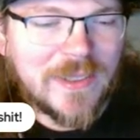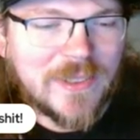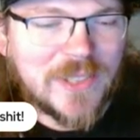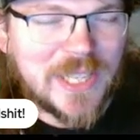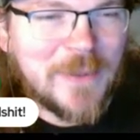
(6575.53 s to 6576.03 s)

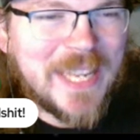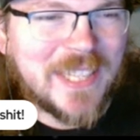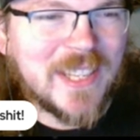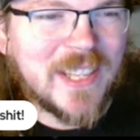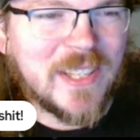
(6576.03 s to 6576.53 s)
So then we
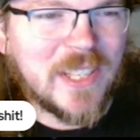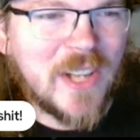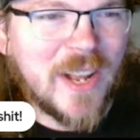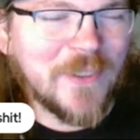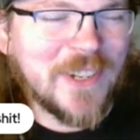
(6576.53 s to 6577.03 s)
get to the
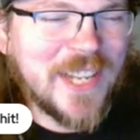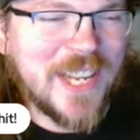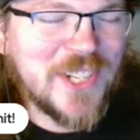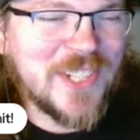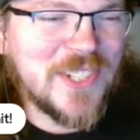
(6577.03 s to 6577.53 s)

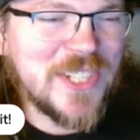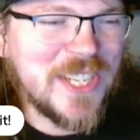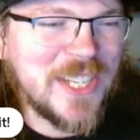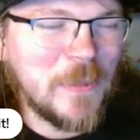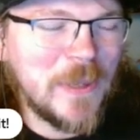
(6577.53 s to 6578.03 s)
confrontation
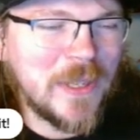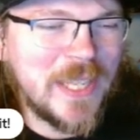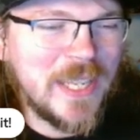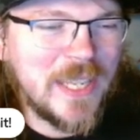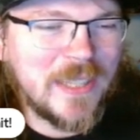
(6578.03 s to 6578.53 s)
scene where
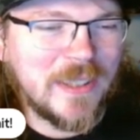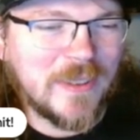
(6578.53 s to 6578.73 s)
the